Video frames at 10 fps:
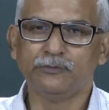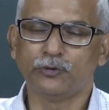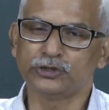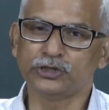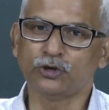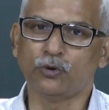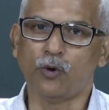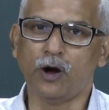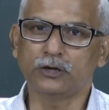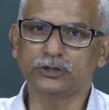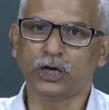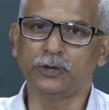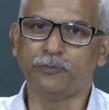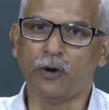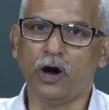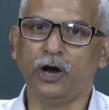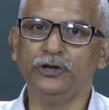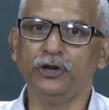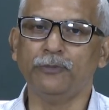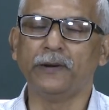Processor works on
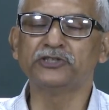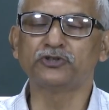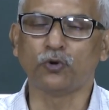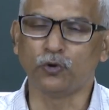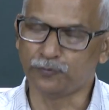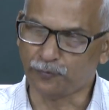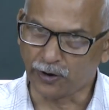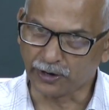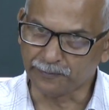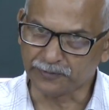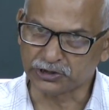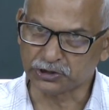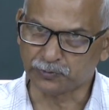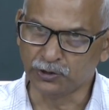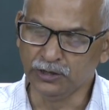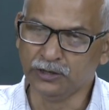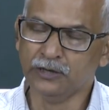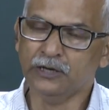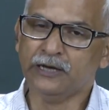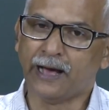von Neumann stored program principle
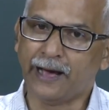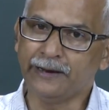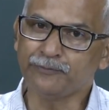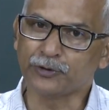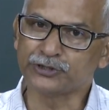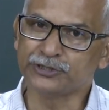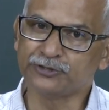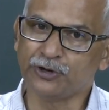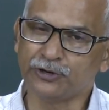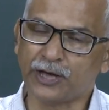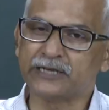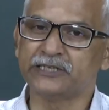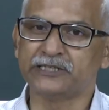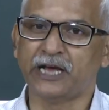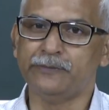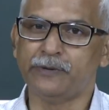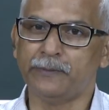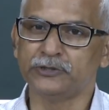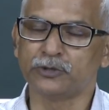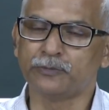and processor is going to access the
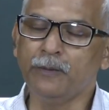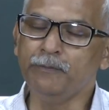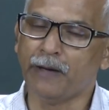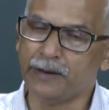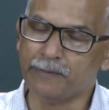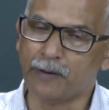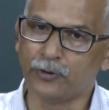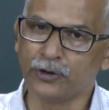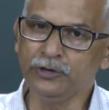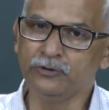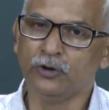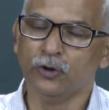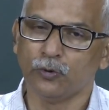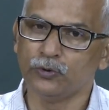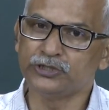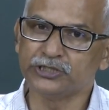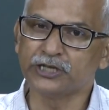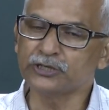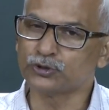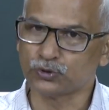information from main memory which is
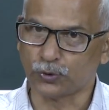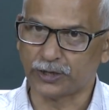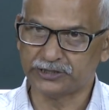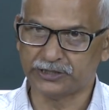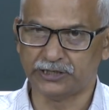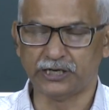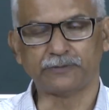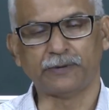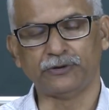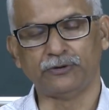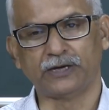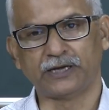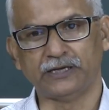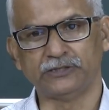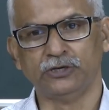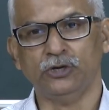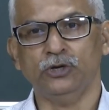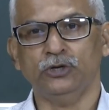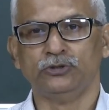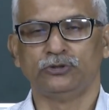the storage in that particular case.
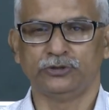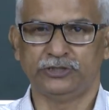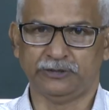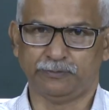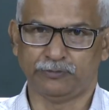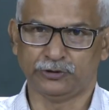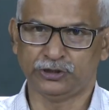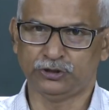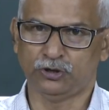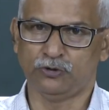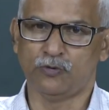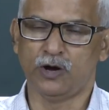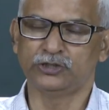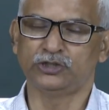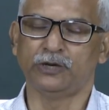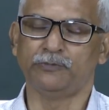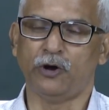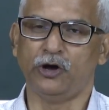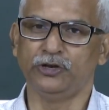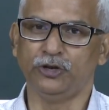So, see, processor works on
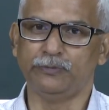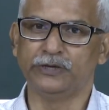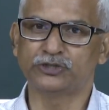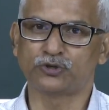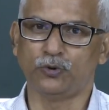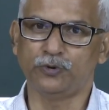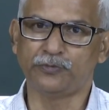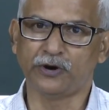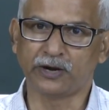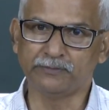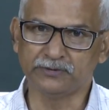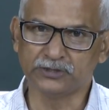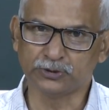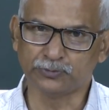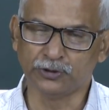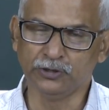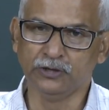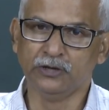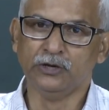von Neumann stored program principle.